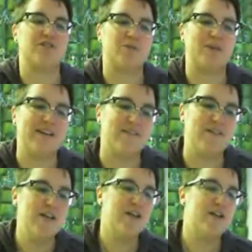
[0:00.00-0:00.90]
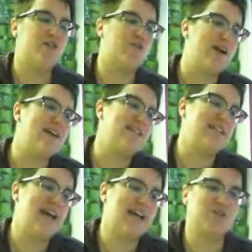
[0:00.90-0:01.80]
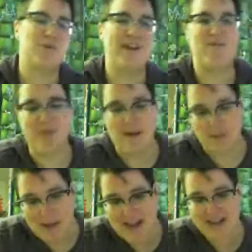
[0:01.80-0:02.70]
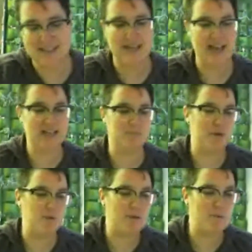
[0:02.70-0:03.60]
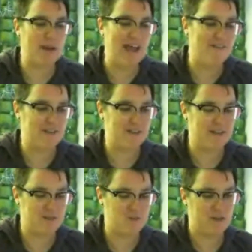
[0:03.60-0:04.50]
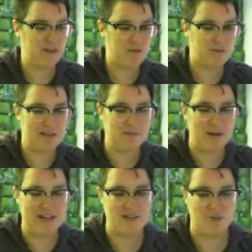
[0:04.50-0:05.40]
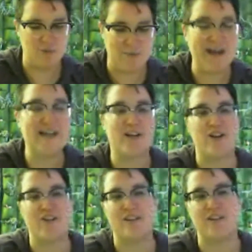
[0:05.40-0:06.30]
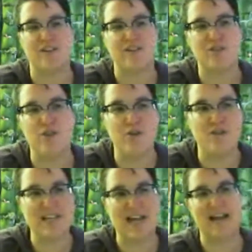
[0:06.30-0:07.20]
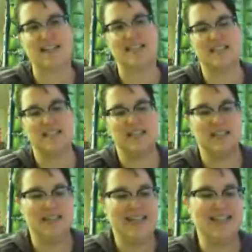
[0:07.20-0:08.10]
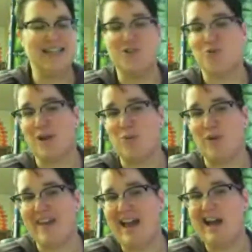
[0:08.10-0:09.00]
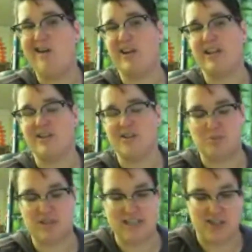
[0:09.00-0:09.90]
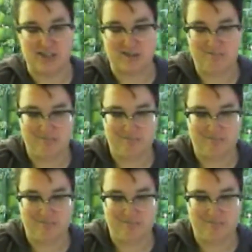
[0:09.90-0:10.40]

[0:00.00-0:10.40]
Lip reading: So we have great texts, we have problematic texts, but what we have in this reading from Nehemiah is a reminder that there is no text that is read without interpretation.